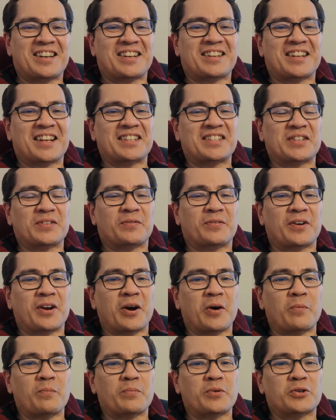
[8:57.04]
that's it for
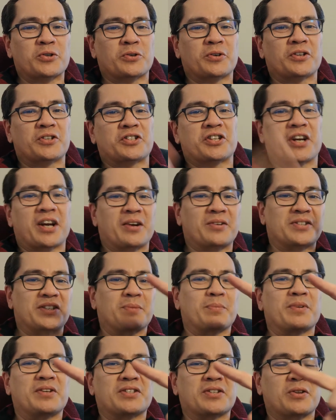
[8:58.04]
now. Be sure to check out
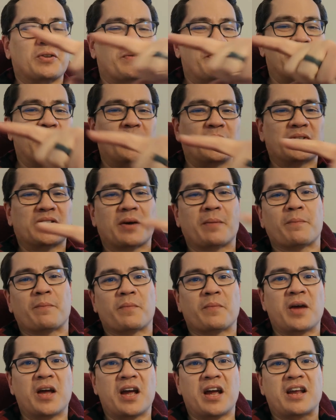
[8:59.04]
some of these other videos.
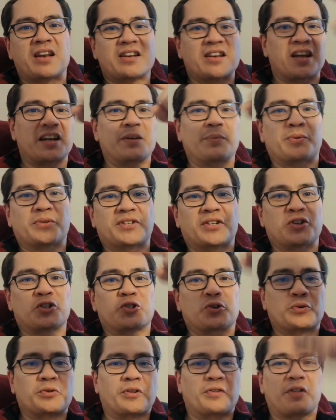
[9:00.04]
I'm 90%
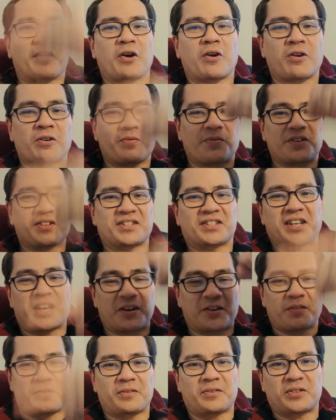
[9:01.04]
sure that they are on this
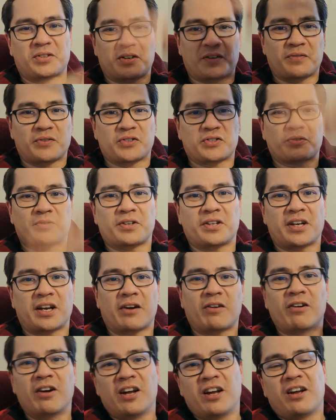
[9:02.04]
side of the screen
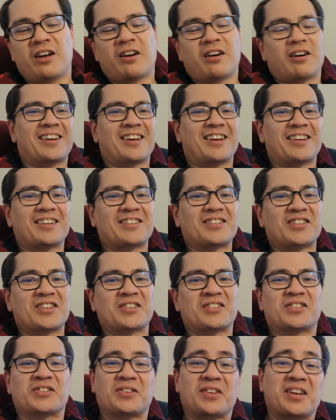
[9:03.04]
now. And
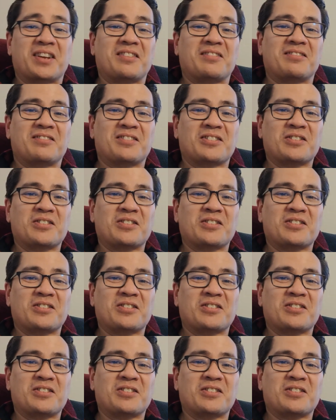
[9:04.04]
until then,